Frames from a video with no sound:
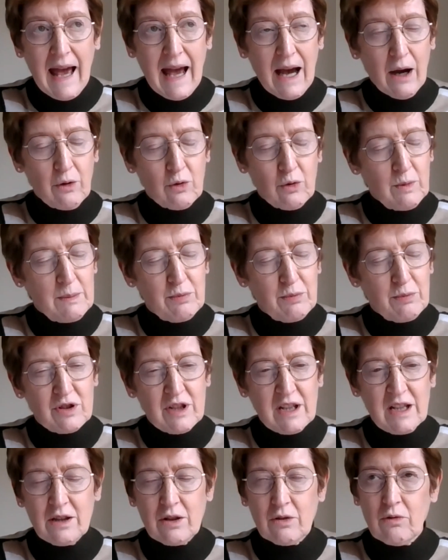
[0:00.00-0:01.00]
How can we
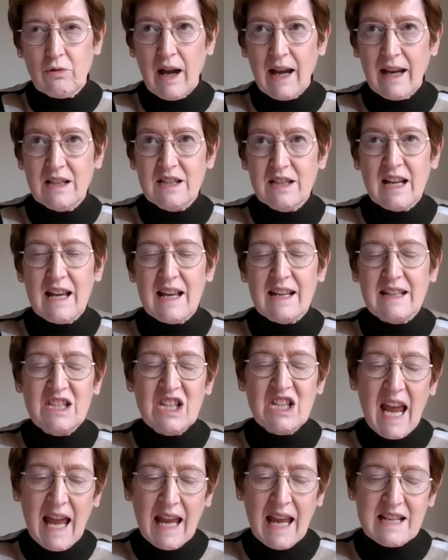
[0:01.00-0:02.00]
put in the right
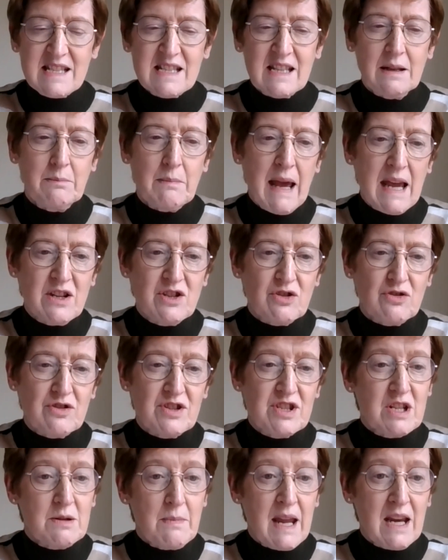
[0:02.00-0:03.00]
checks and
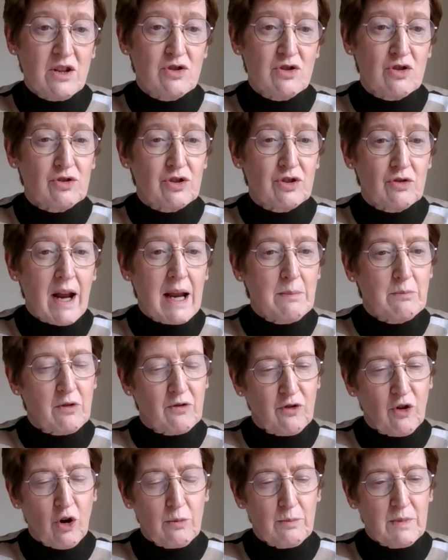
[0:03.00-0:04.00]
measures to make sure the right
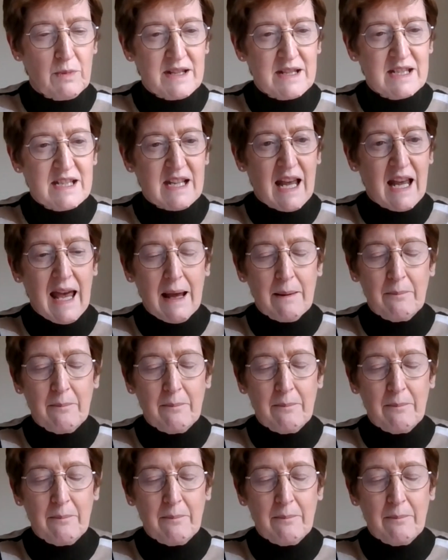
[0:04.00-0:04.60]
performance